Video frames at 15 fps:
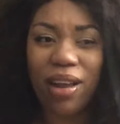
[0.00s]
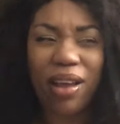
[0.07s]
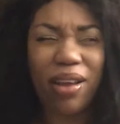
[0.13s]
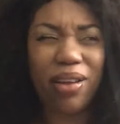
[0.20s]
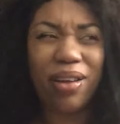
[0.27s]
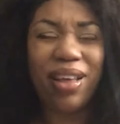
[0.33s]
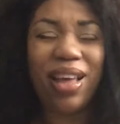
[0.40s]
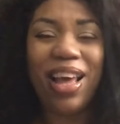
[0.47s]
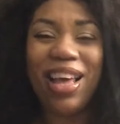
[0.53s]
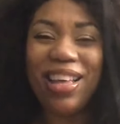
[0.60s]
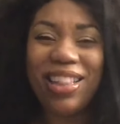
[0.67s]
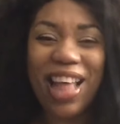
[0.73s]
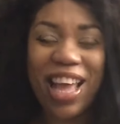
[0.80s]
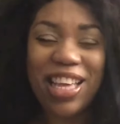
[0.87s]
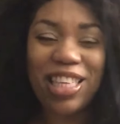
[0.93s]
like
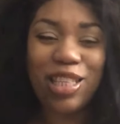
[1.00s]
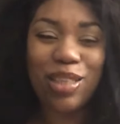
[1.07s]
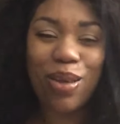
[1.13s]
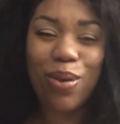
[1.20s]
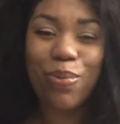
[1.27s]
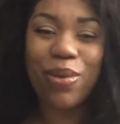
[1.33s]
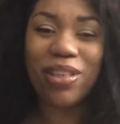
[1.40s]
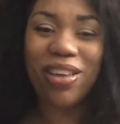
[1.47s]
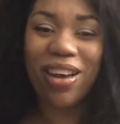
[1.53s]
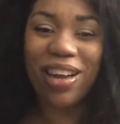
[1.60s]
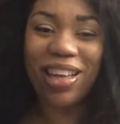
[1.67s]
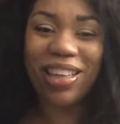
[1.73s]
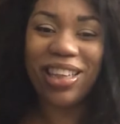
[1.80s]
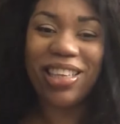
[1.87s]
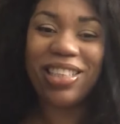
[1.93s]
that is so bizarre,
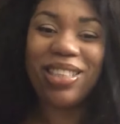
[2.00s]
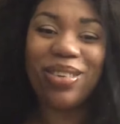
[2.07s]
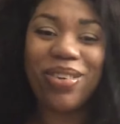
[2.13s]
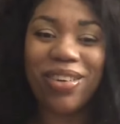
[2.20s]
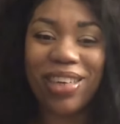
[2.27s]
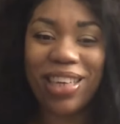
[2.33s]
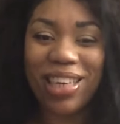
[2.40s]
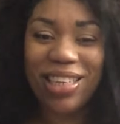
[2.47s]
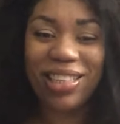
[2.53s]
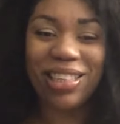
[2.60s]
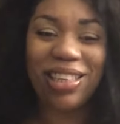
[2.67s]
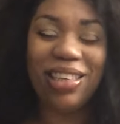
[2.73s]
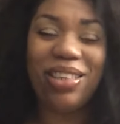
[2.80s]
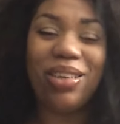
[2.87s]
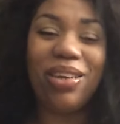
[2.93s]
like that's so
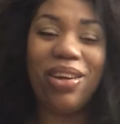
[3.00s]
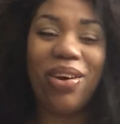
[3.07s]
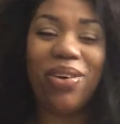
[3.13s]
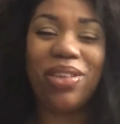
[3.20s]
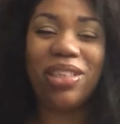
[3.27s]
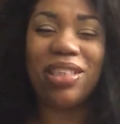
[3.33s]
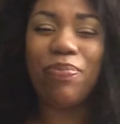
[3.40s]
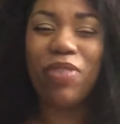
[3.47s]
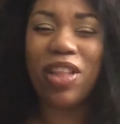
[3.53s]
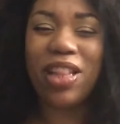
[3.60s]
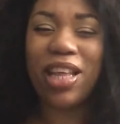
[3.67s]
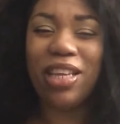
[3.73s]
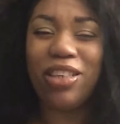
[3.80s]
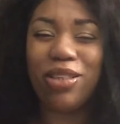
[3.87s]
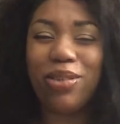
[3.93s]
crazy. It's something
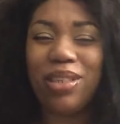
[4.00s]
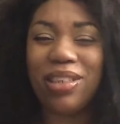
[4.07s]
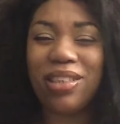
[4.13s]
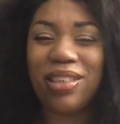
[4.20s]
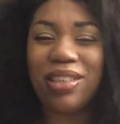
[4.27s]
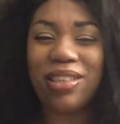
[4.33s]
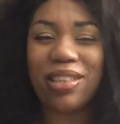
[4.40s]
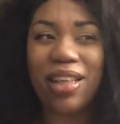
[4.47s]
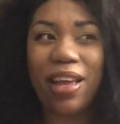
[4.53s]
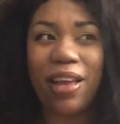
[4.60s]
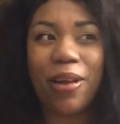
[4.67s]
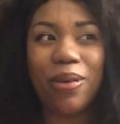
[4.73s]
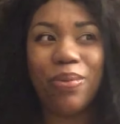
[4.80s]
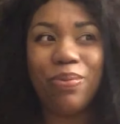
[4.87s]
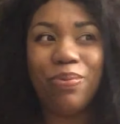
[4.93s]
that you just is
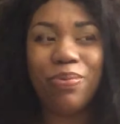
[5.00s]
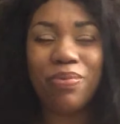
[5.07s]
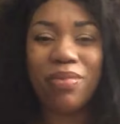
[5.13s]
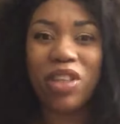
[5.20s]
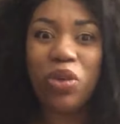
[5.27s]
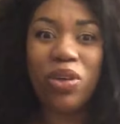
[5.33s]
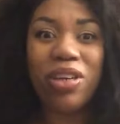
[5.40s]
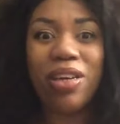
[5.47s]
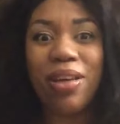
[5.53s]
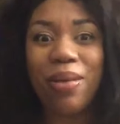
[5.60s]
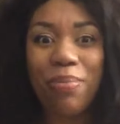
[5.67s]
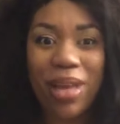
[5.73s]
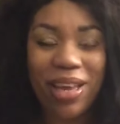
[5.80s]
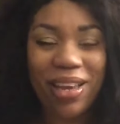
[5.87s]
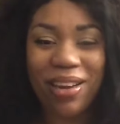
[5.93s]
like you couldn't
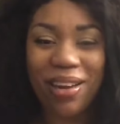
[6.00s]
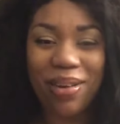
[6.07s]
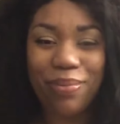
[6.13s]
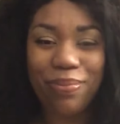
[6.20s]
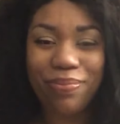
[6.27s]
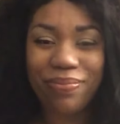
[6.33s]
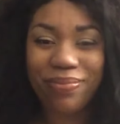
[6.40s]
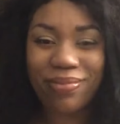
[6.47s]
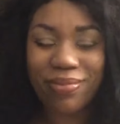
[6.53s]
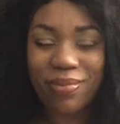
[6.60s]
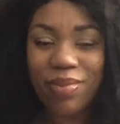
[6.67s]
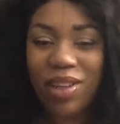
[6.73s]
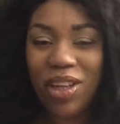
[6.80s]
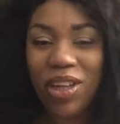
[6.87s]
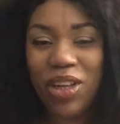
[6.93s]
make it up.
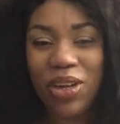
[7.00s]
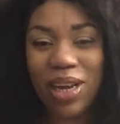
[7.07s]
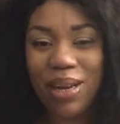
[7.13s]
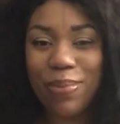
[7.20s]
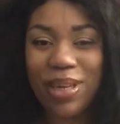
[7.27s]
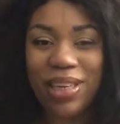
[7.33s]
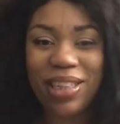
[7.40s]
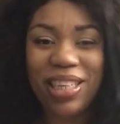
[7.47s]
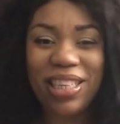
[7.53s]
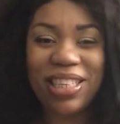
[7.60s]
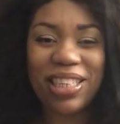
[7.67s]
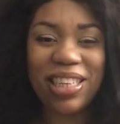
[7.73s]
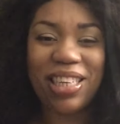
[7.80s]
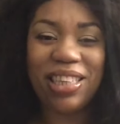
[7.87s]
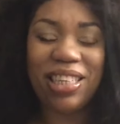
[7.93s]
You know what I mean? These
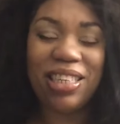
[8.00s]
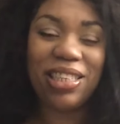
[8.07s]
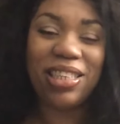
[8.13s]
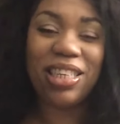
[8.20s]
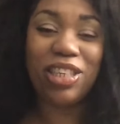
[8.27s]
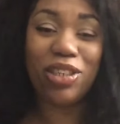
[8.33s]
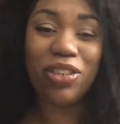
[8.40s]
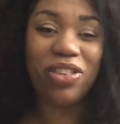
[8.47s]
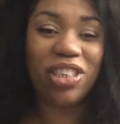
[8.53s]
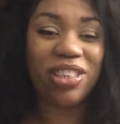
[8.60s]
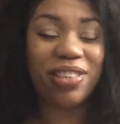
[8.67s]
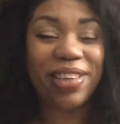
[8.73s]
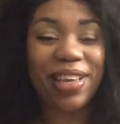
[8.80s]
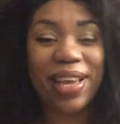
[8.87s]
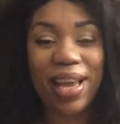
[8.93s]
things you
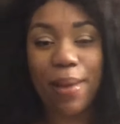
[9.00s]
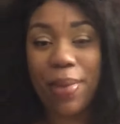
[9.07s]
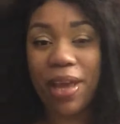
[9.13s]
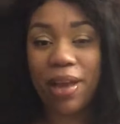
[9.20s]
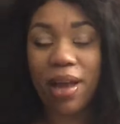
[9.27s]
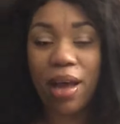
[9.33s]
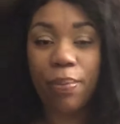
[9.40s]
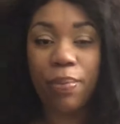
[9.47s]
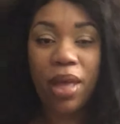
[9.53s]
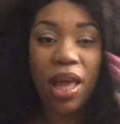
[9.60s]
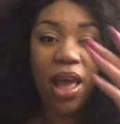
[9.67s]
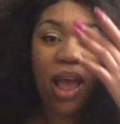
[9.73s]
just can't make up.